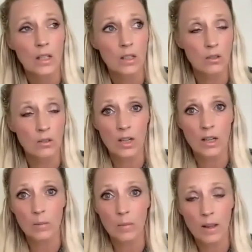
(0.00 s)
to
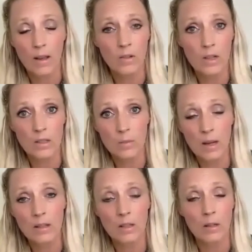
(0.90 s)
understand
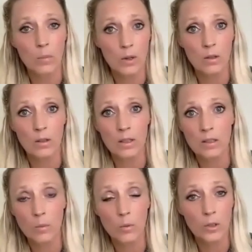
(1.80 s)
evidence-based and empirically
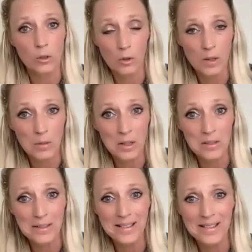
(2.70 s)
supported
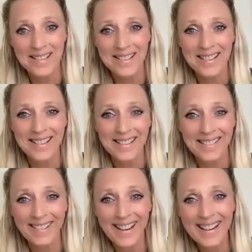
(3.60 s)
treatments,
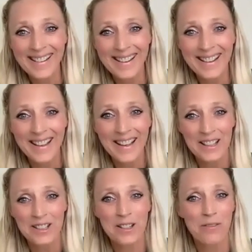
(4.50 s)
right?
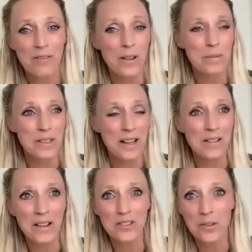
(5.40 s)
To develop
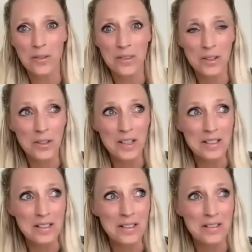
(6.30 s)
psychological
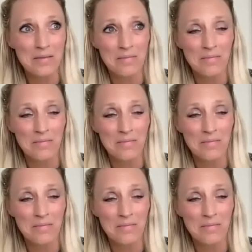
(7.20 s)
theories,